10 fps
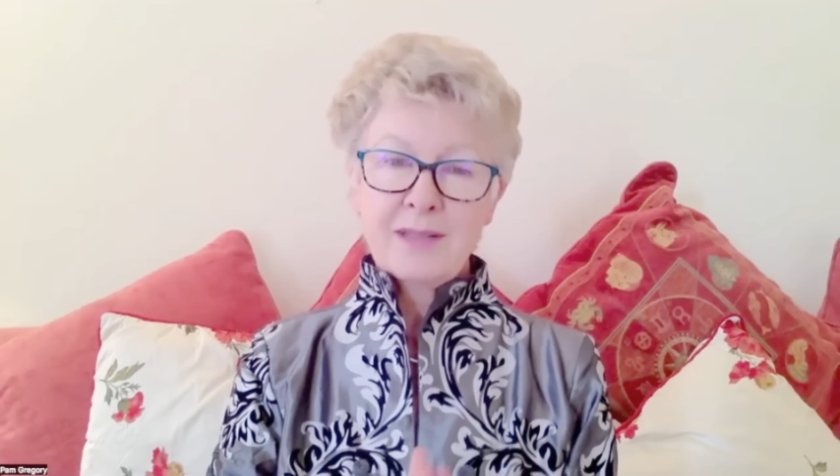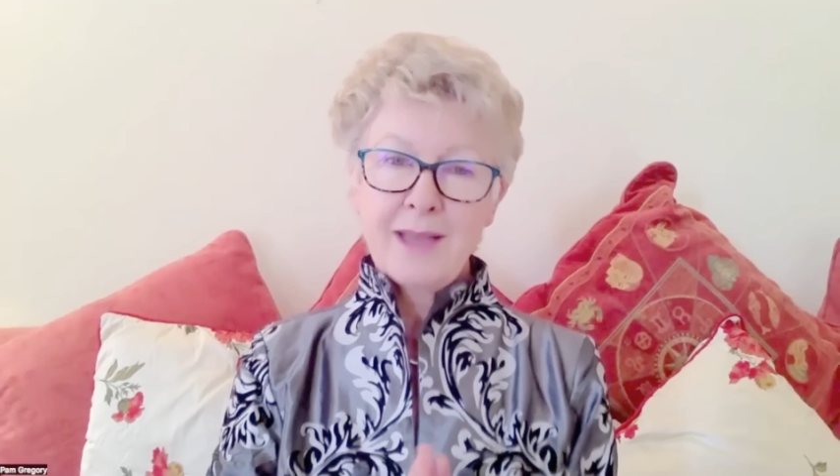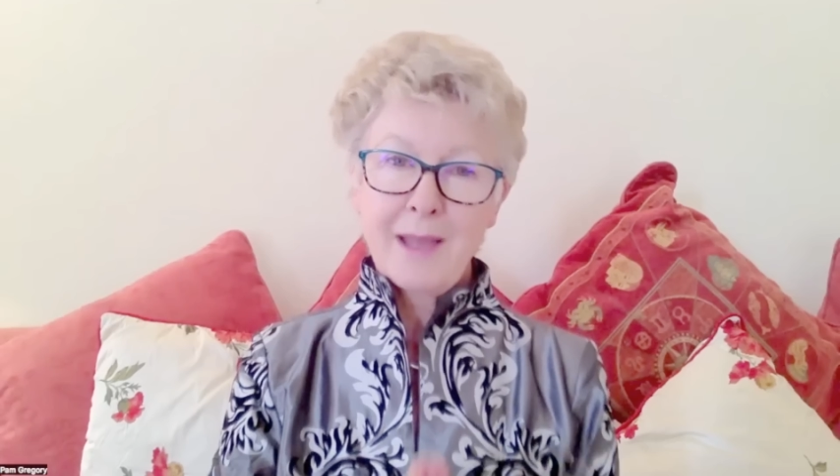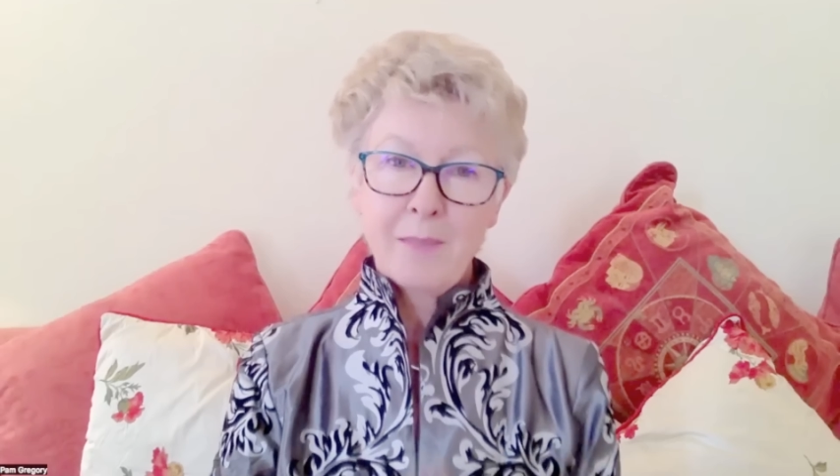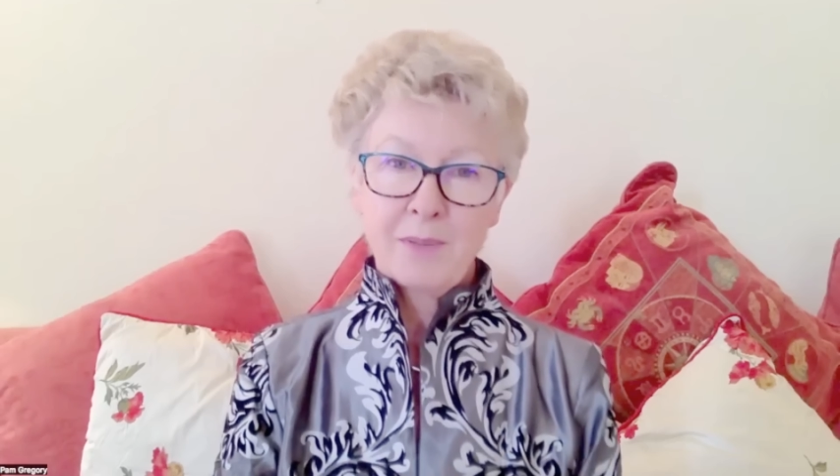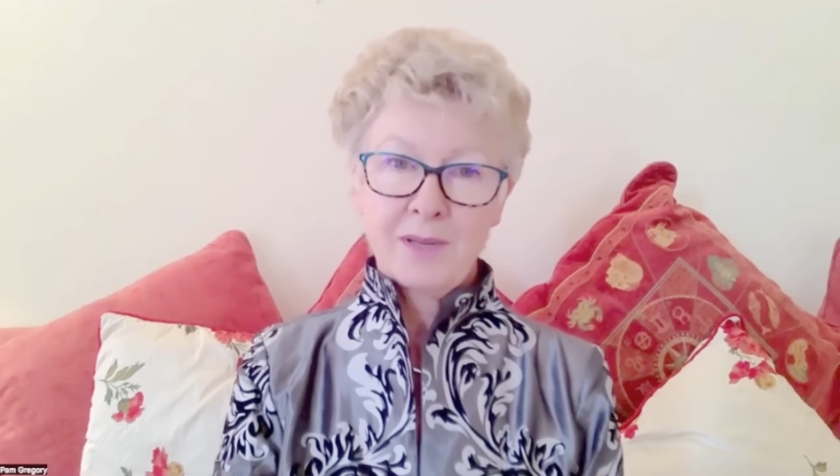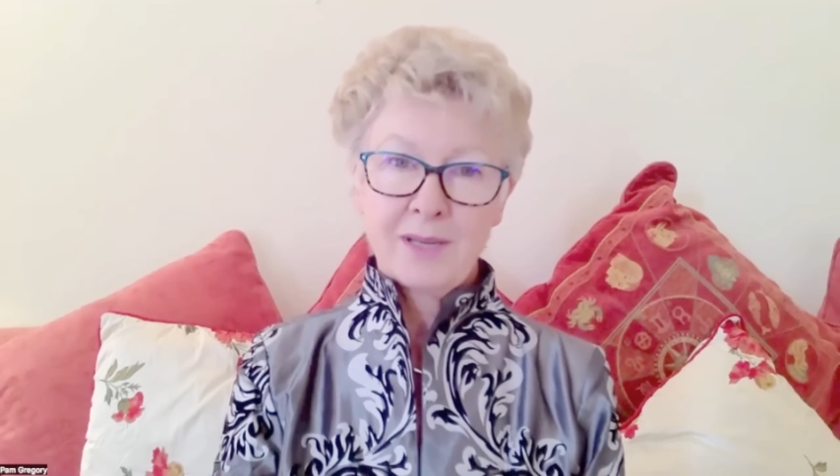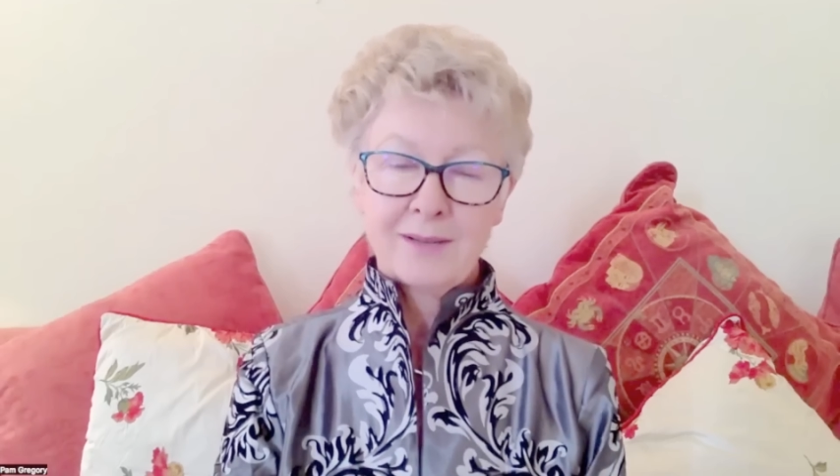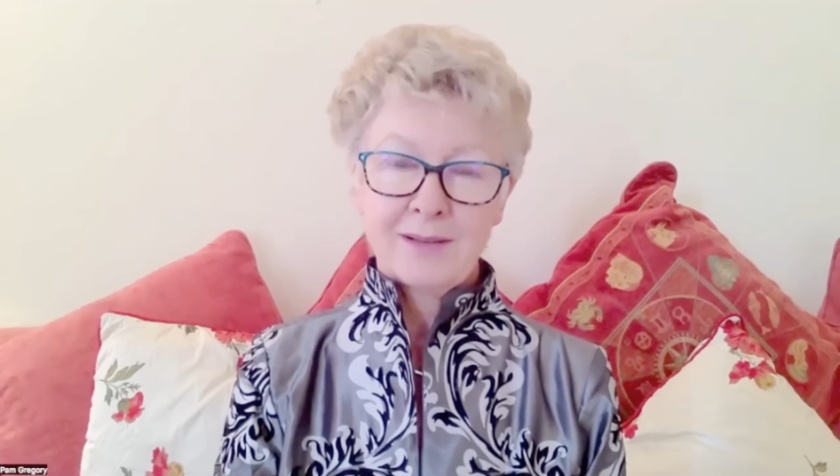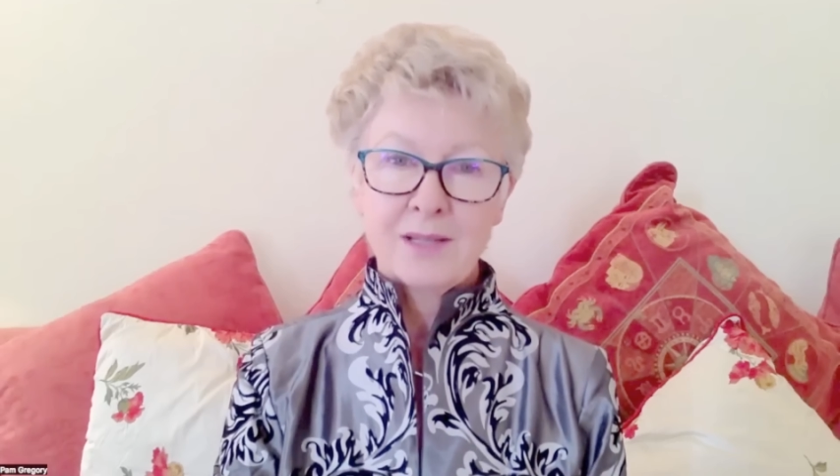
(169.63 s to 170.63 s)
is
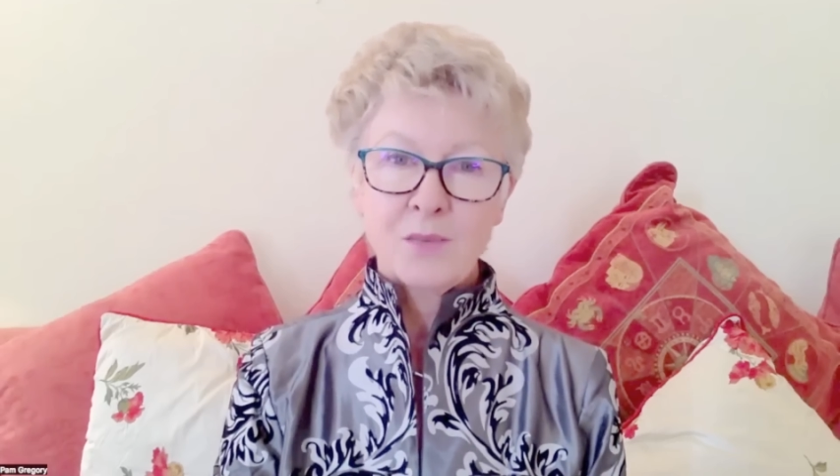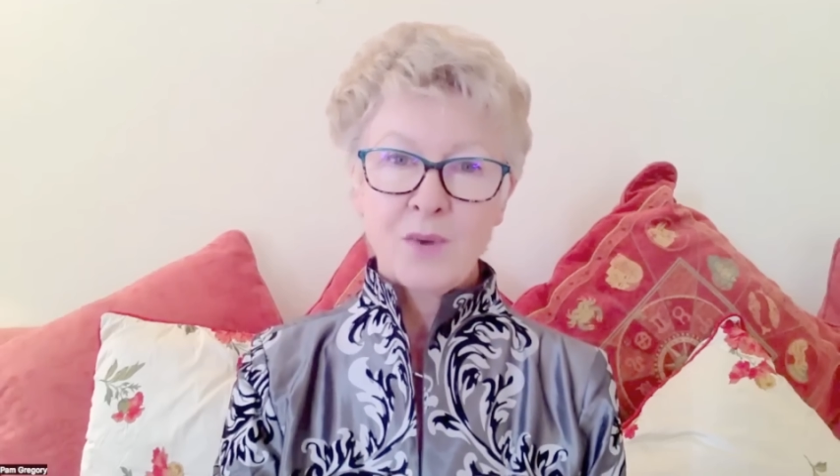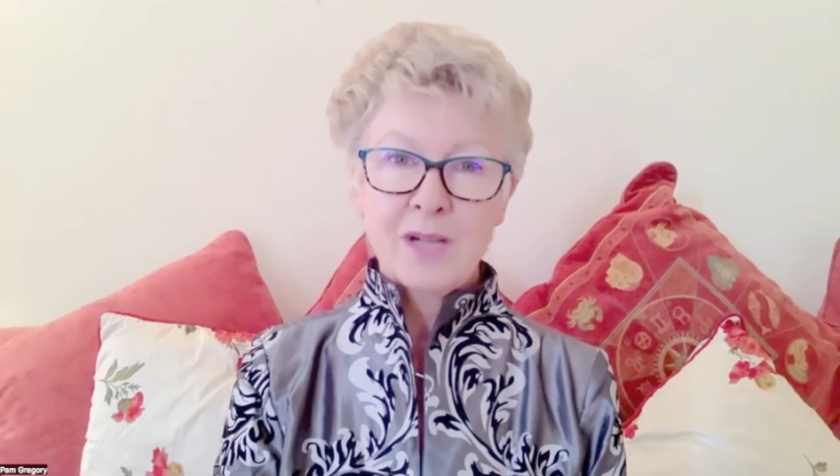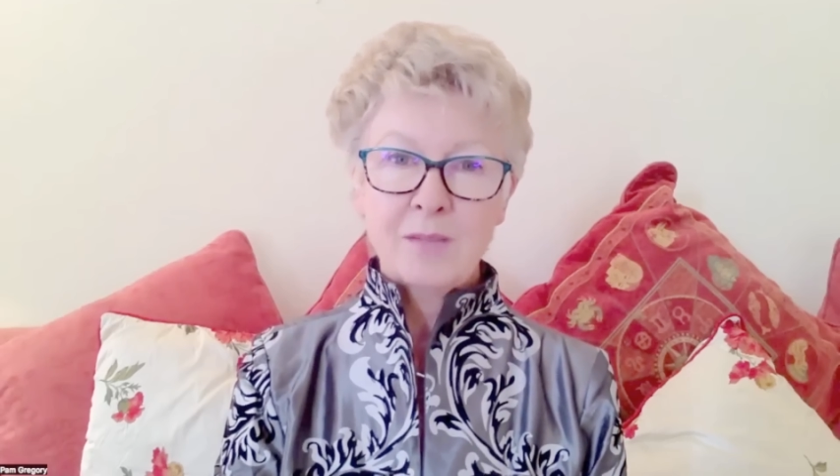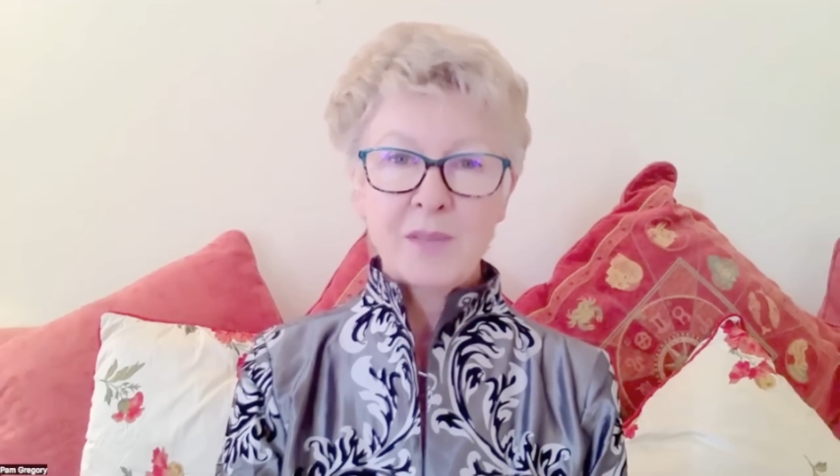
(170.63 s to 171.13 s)
happening as well,